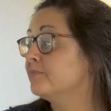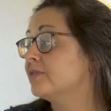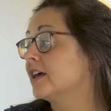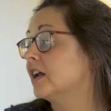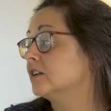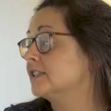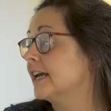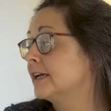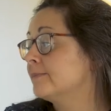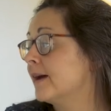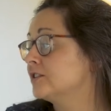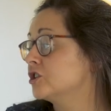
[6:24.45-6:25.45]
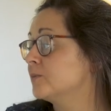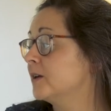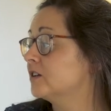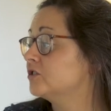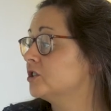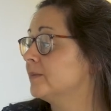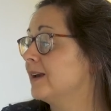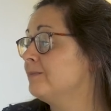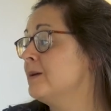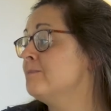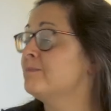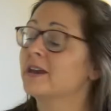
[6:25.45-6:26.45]
Then I'll take magic pills to make
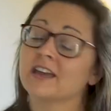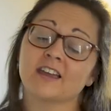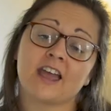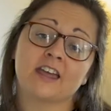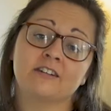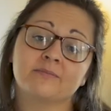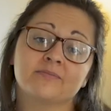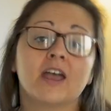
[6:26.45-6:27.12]
me big again